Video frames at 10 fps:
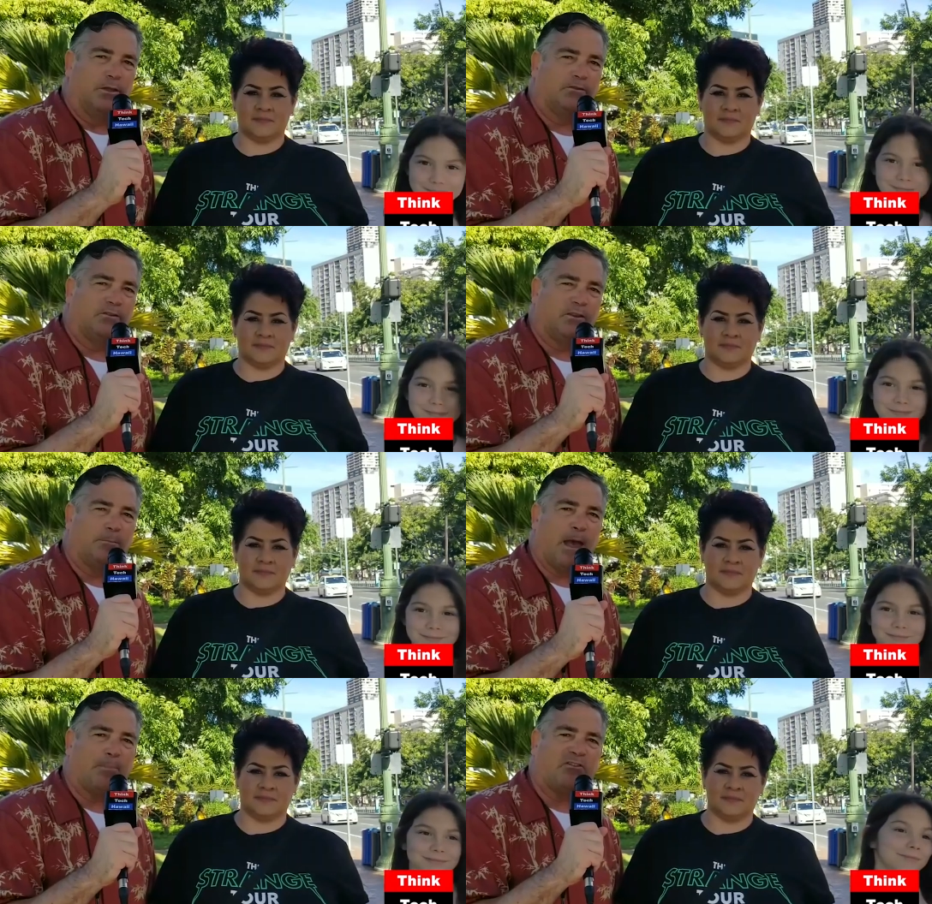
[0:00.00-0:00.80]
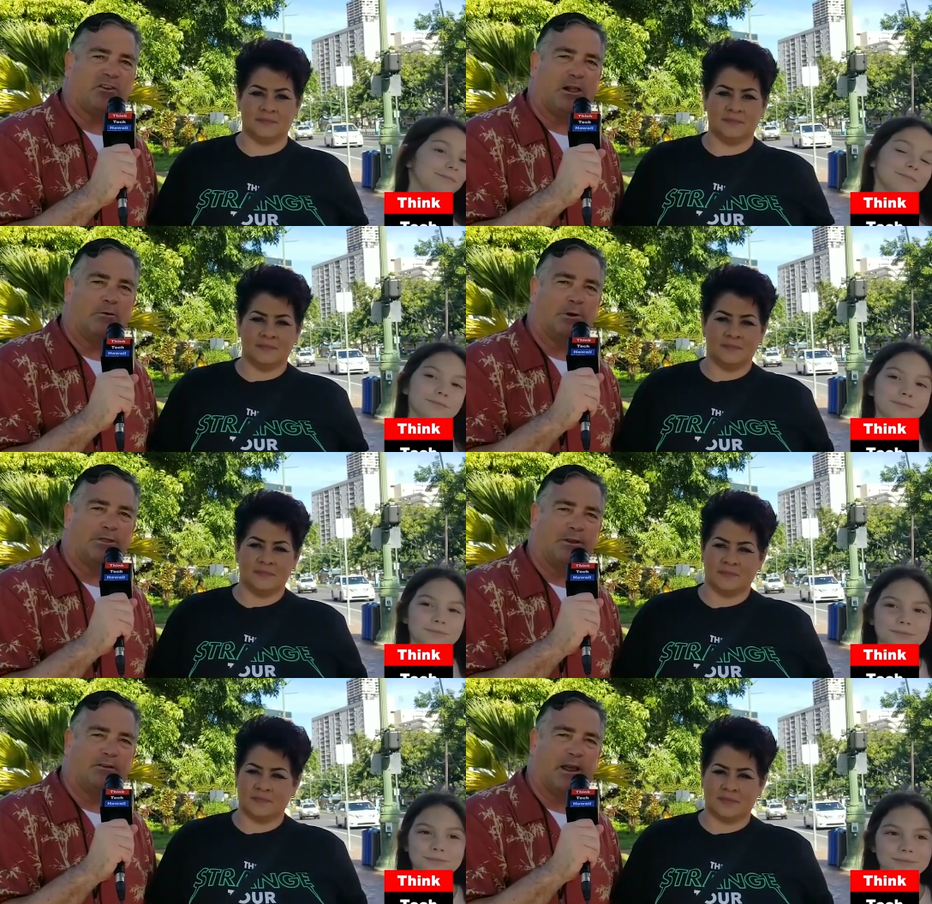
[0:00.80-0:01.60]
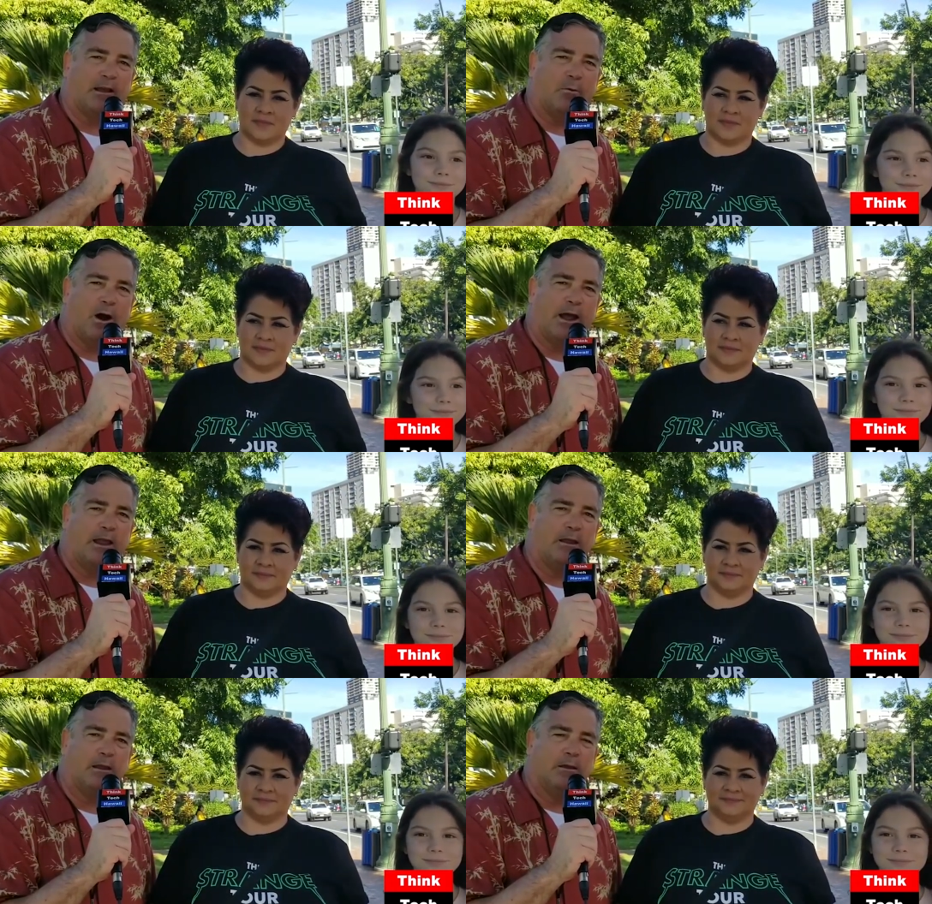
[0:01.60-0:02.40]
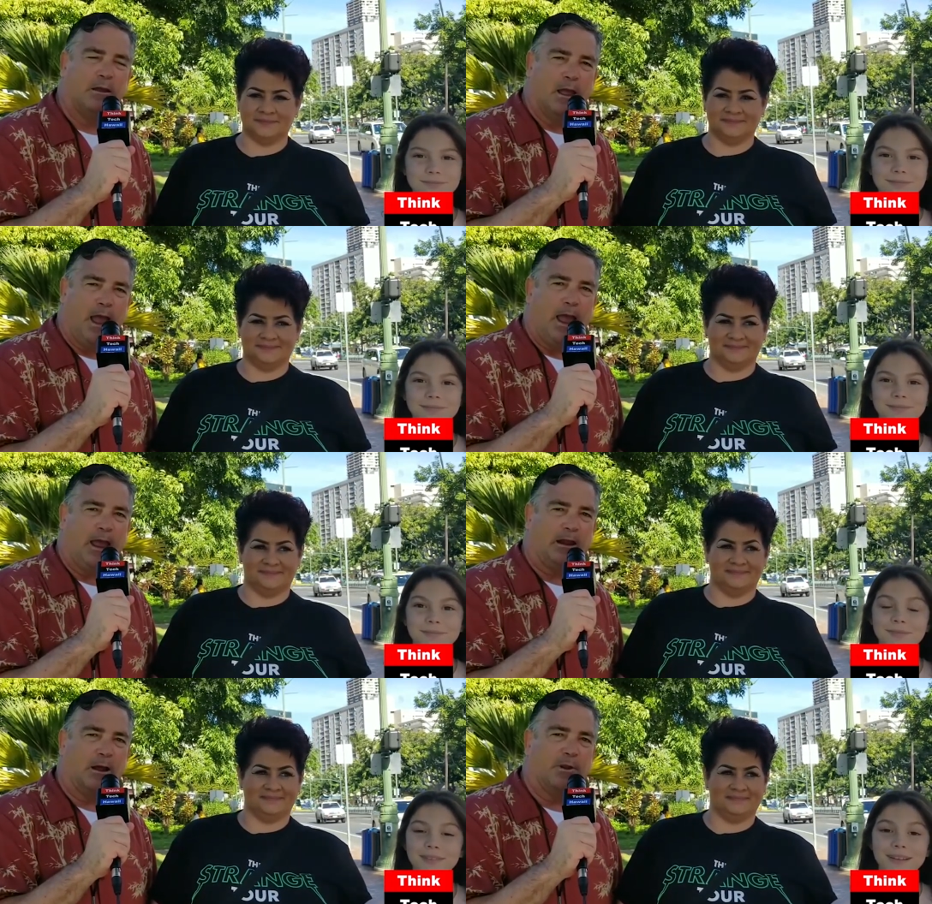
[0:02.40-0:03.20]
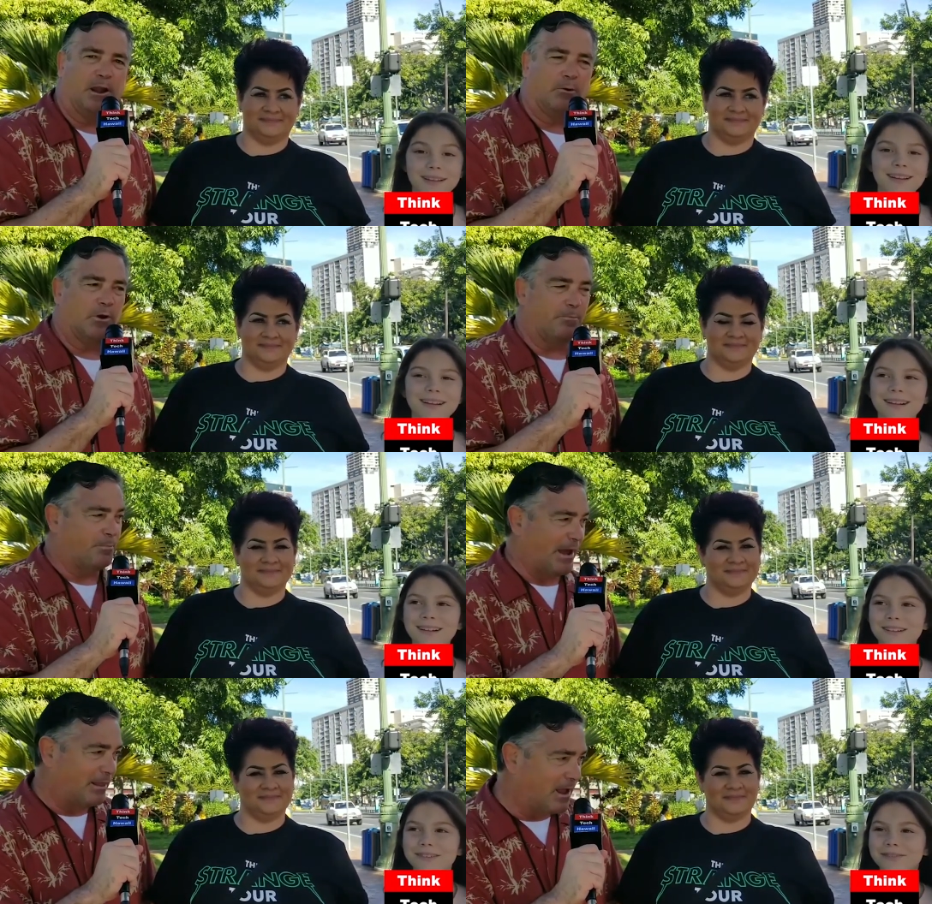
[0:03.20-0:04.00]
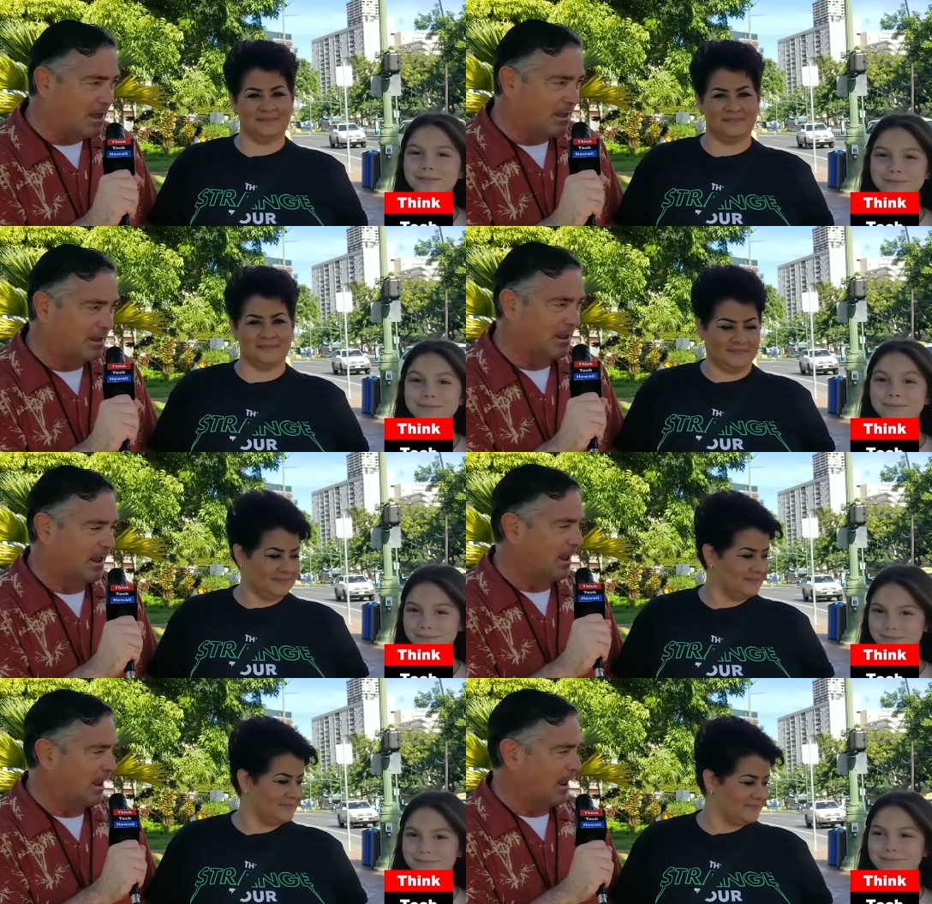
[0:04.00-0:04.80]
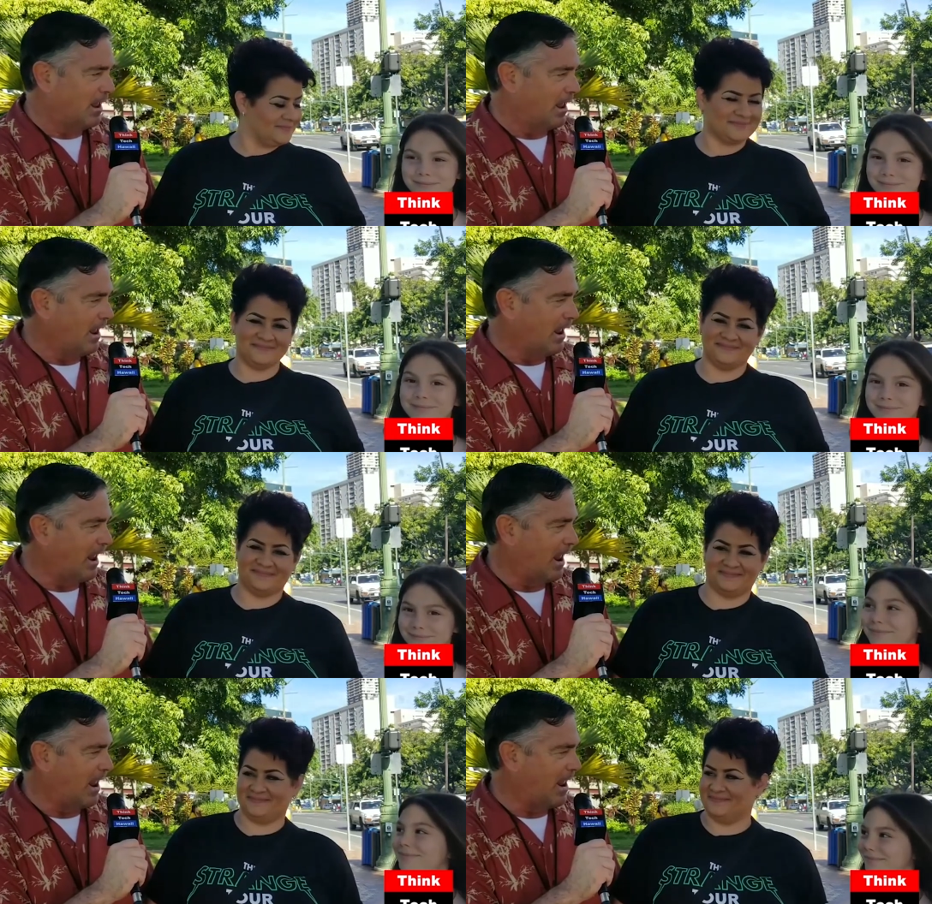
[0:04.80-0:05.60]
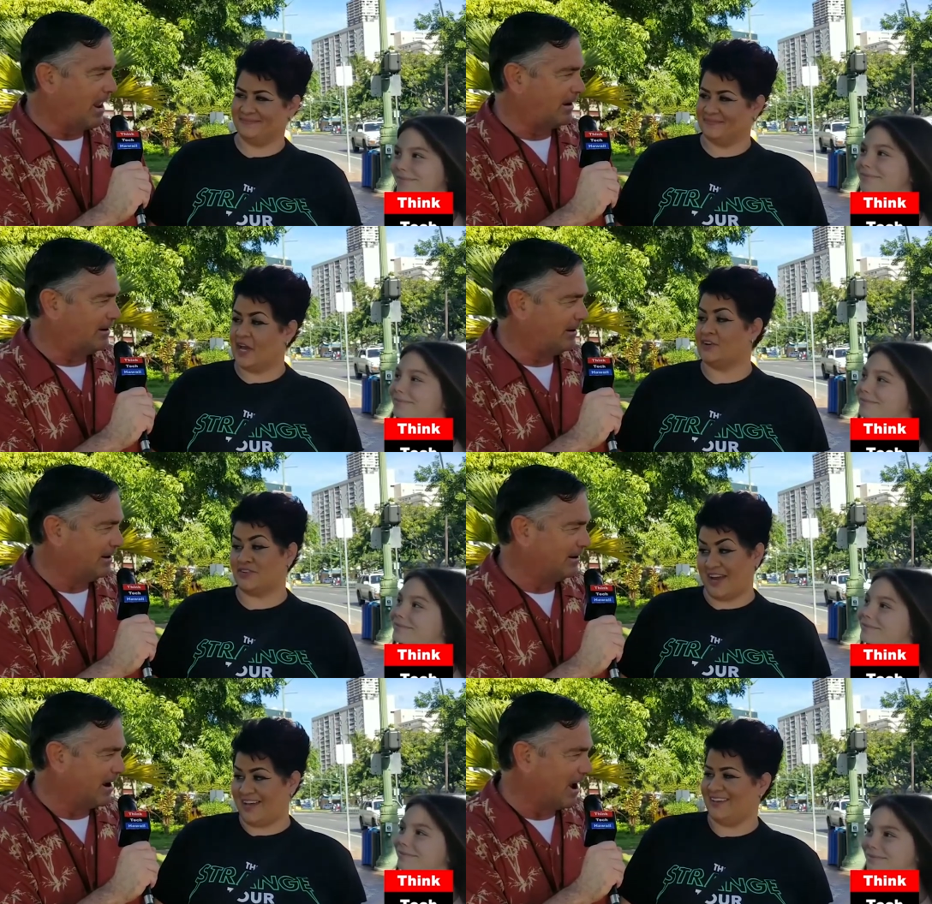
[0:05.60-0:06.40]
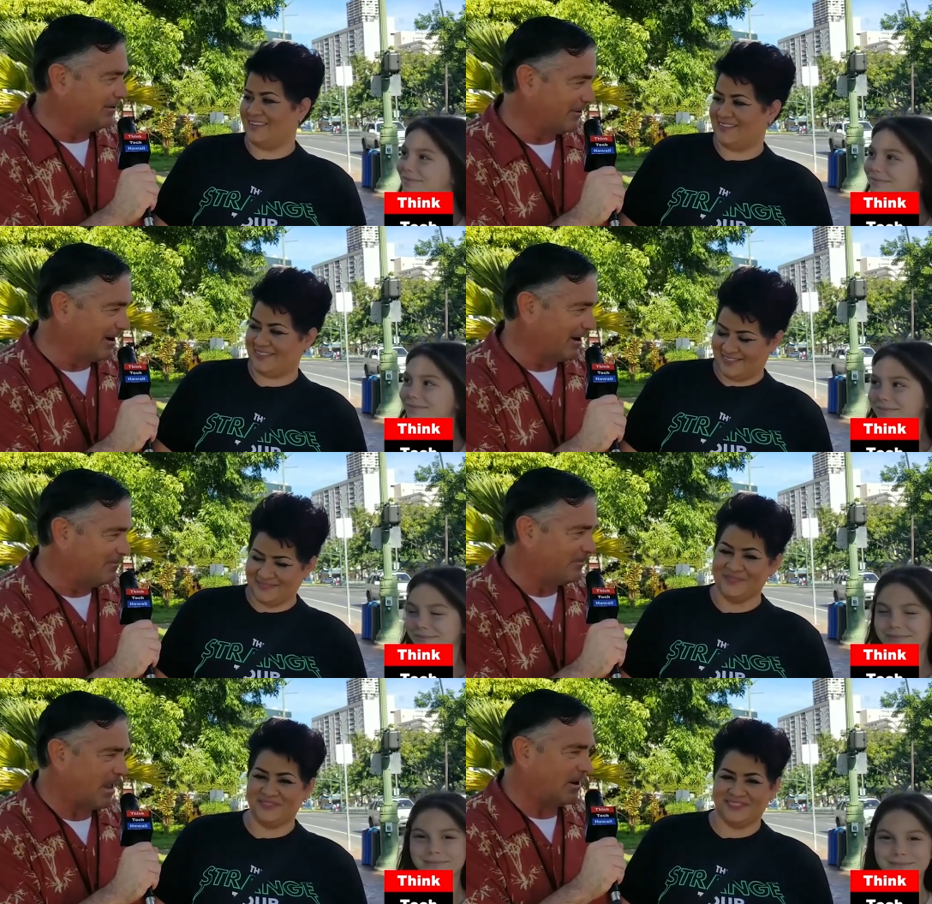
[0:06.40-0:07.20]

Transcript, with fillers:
Speaker 1: This is Tim Apicella with Think Tech Hawaii, and I'm here with Bella and Andrea.